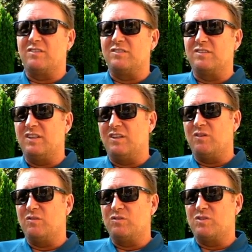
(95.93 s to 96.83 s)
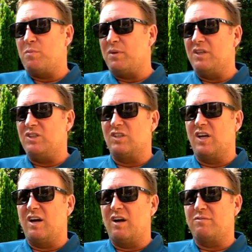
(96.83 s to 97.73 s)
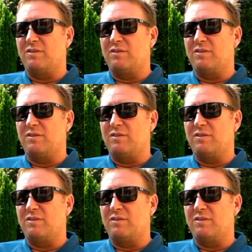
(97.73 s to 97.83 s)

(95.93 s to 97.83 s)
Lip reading: and tip an inch and a half,